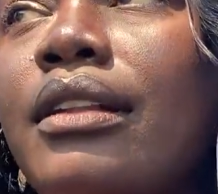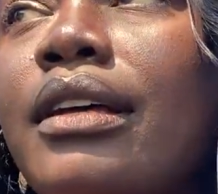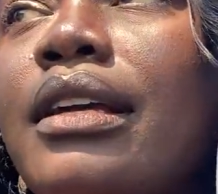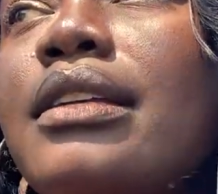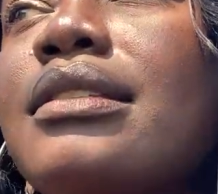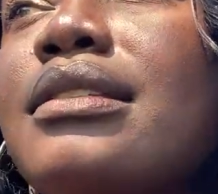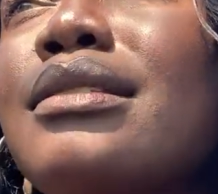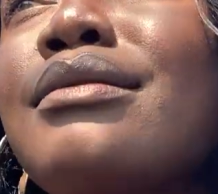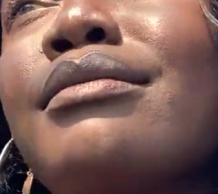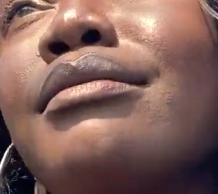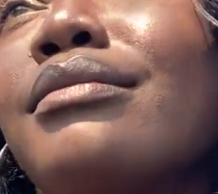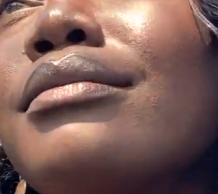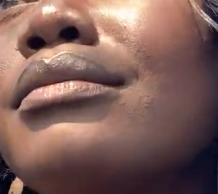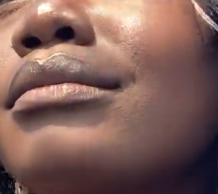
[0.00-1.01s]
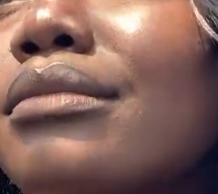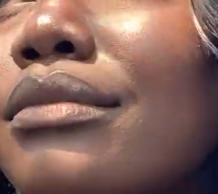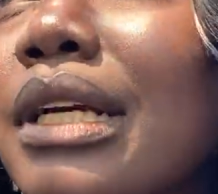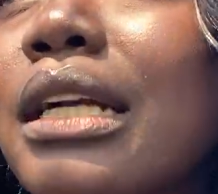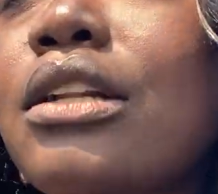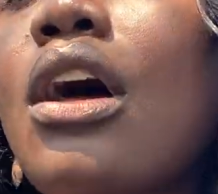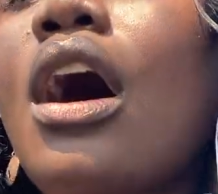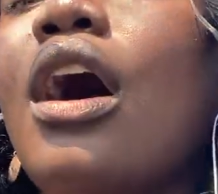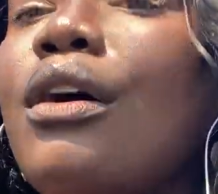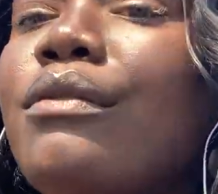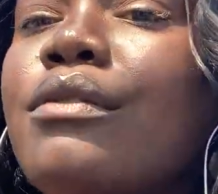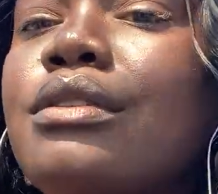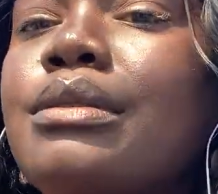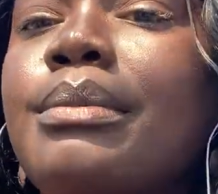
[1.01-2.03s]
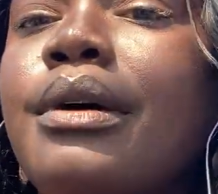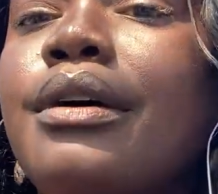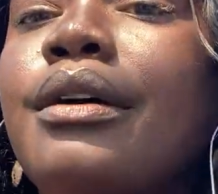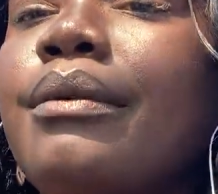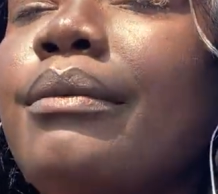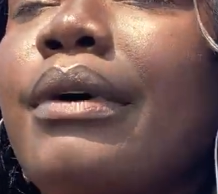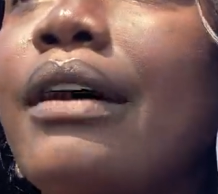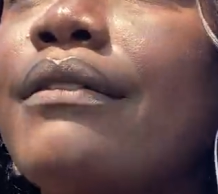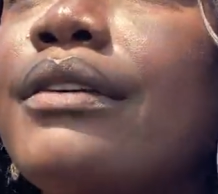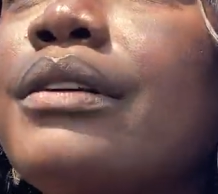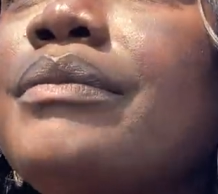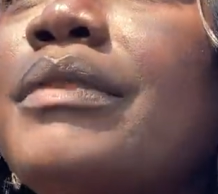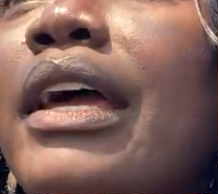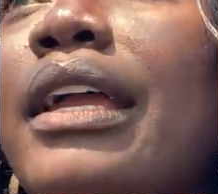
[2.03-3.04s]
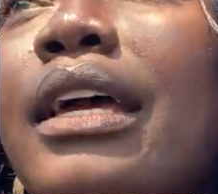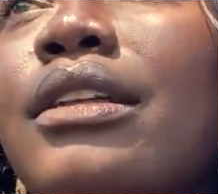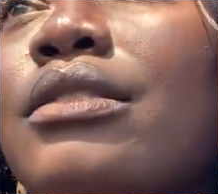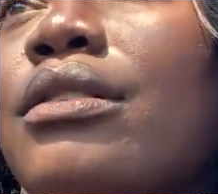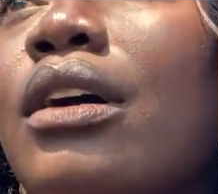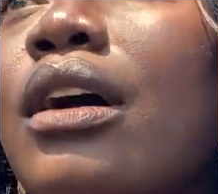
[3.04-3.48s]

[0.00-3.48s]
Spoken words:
Like, it's like not obvious, but whatever. I get into the